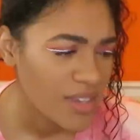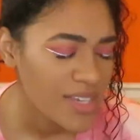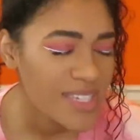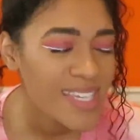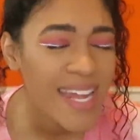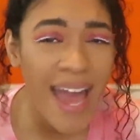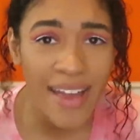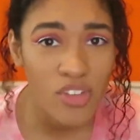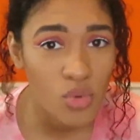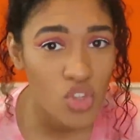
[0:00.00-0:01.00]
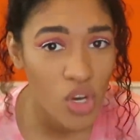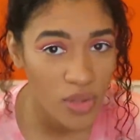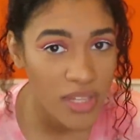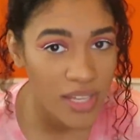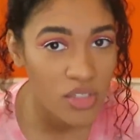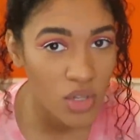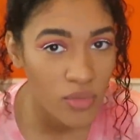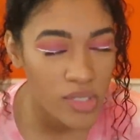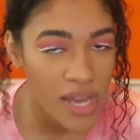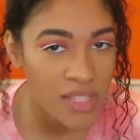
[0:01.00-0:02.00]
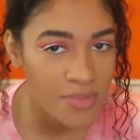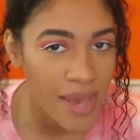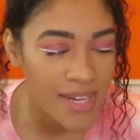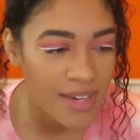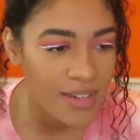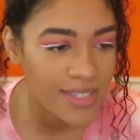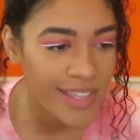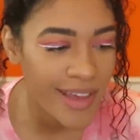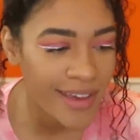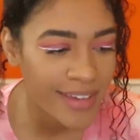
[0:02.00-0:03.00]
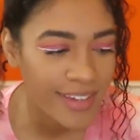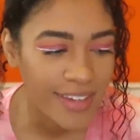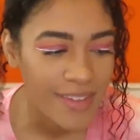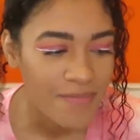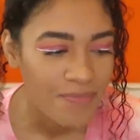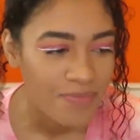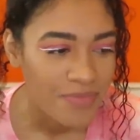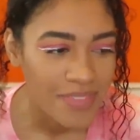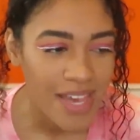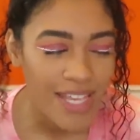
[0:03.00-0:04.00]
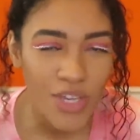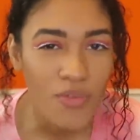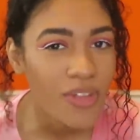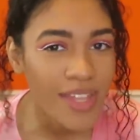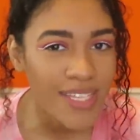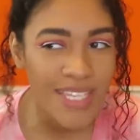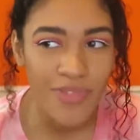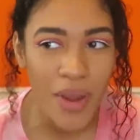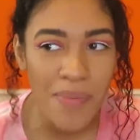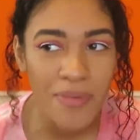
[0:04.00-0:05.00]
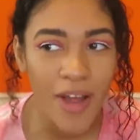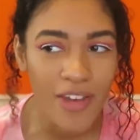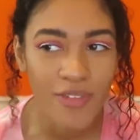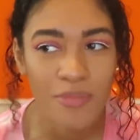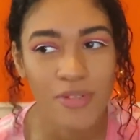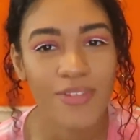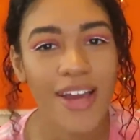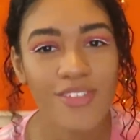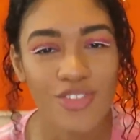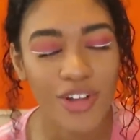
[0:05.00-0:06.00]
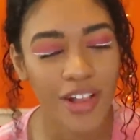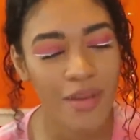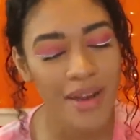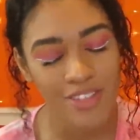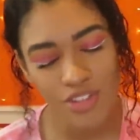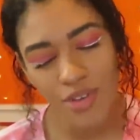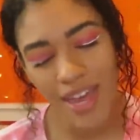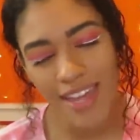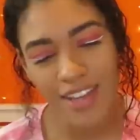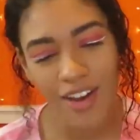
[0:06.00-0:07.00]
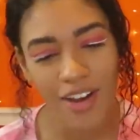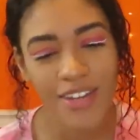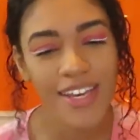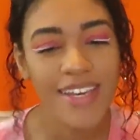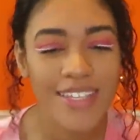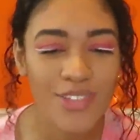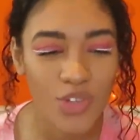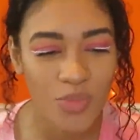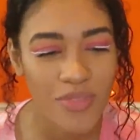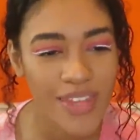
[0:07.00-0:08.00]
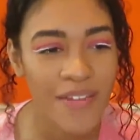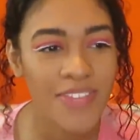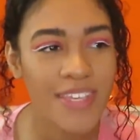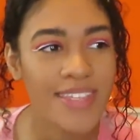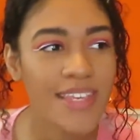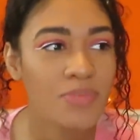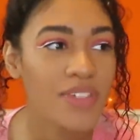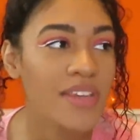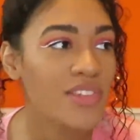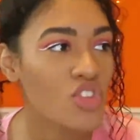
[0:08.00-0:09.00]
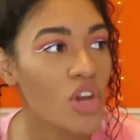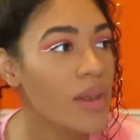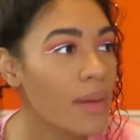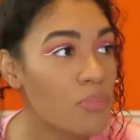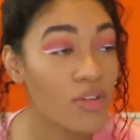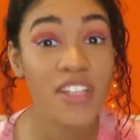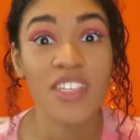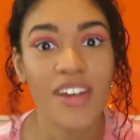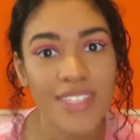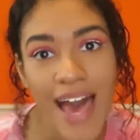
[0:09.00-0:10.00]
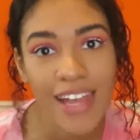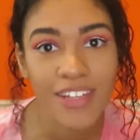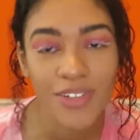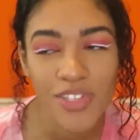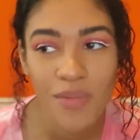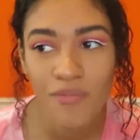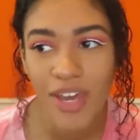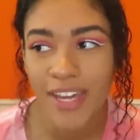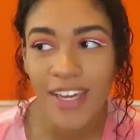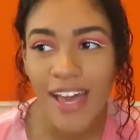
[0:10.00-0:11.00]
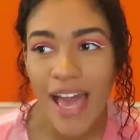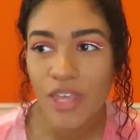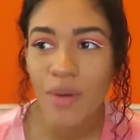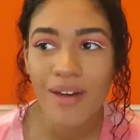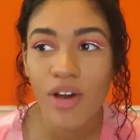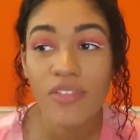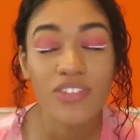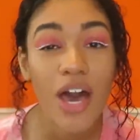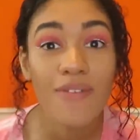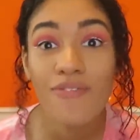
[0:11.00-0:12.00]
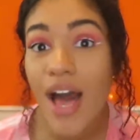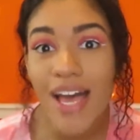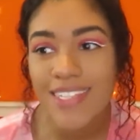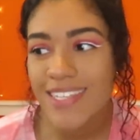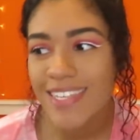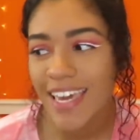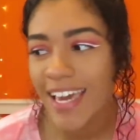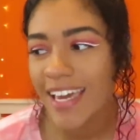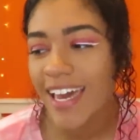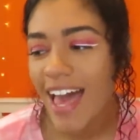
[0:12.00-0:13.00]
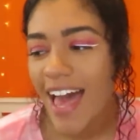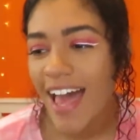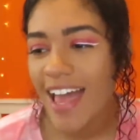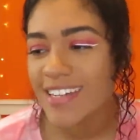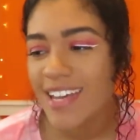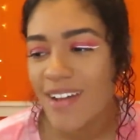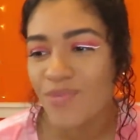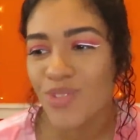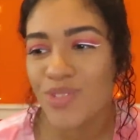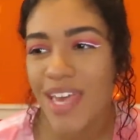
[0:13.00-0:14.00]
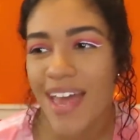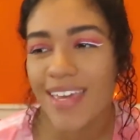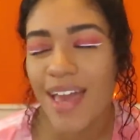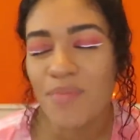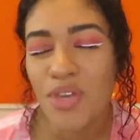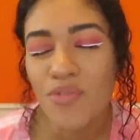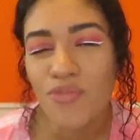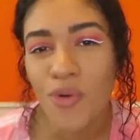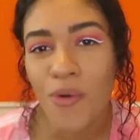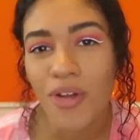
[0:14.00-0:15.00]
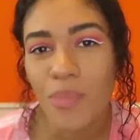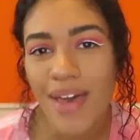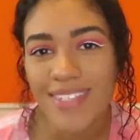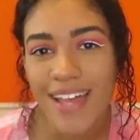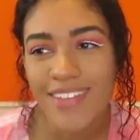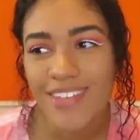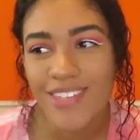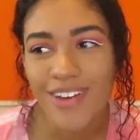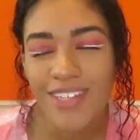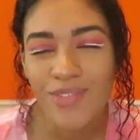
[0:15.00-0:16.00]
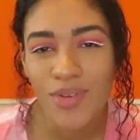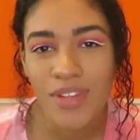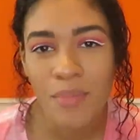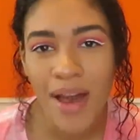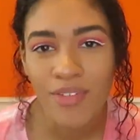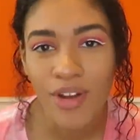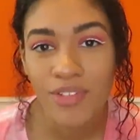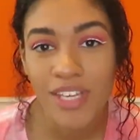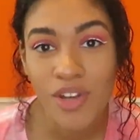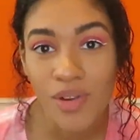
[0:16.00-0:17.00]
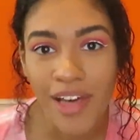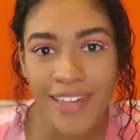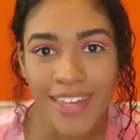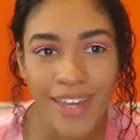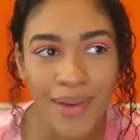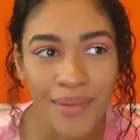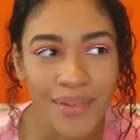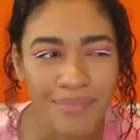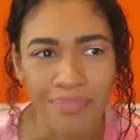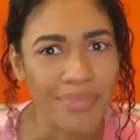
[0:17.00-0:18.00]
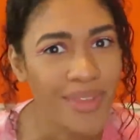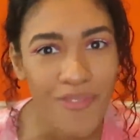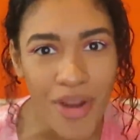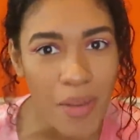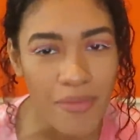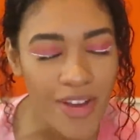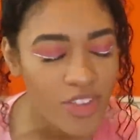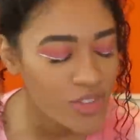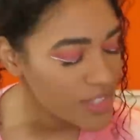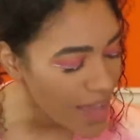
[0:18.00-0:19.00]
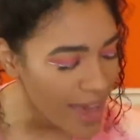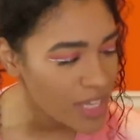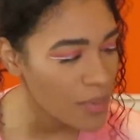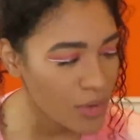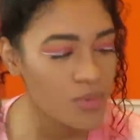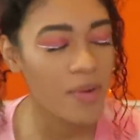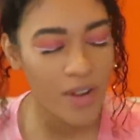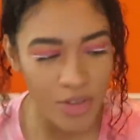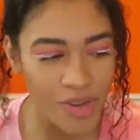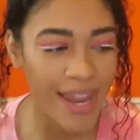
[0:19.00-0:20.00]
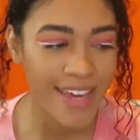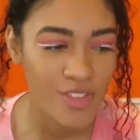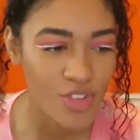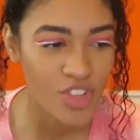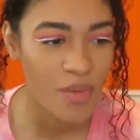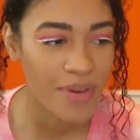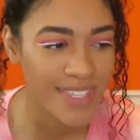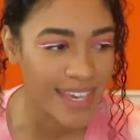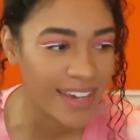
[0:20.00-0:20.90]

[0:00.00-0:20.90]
Is this an actual show that they do for Dancemania? Because, like... I don't feel like this is very professional. Imagine you're getting on this group of dancers. Let's pretend it's a show like Britain's Got Talent or something, and you have on diversity, and you say, yep, you four are the best dancers, the rest of you in the back row, they don't like you. Not very professional. It's not how you build a good relationship, is